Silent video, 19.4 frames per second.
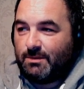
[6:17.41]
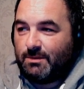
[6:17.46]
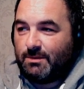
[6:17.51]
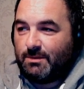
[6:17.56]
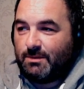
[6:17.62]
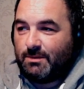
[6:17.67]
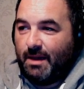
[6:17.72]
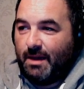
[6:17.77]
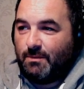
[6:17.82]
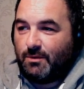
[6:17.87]

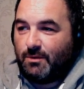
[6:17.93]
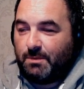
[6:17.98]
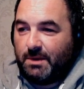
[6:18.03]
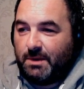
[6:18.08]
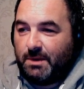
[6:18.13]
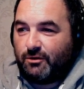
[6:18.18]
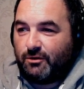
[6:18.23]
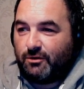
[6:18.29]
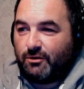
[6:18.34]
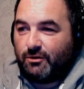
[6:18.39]
There's been a
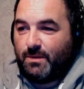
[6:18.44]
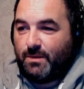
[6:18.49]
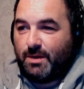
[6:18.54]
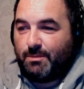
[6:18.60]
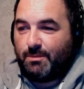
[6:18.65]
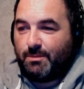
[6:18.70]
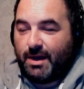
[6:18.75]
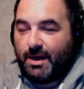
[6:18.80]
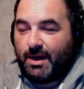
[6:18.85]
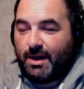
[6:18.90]
3-week
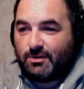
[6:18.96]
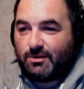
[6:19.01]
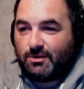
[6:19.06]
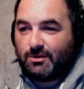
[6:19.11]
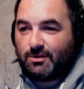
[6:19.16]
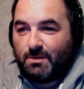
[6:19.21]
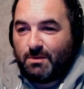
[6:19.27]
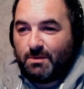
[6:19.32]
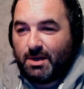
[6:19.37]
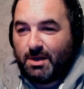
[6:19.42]
break, so there's going to
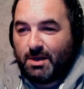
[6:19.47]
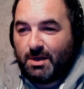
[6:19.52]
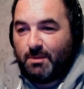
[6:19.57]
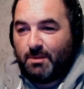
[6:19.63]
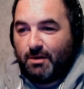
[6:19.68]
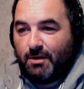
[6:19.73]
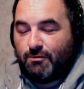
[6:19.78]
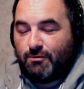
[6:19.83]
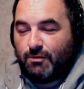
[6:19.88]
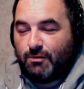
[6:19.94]
be a little bit
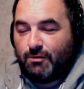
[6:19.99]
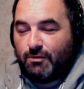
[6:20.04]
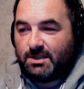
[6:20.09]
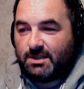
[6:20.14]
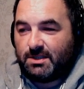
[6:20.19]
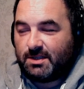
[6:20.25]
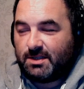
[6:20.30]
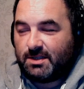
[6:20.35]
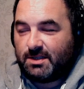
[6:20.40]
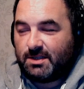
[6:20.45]
of rustiness
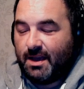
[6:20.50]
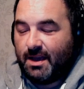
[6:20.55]
there.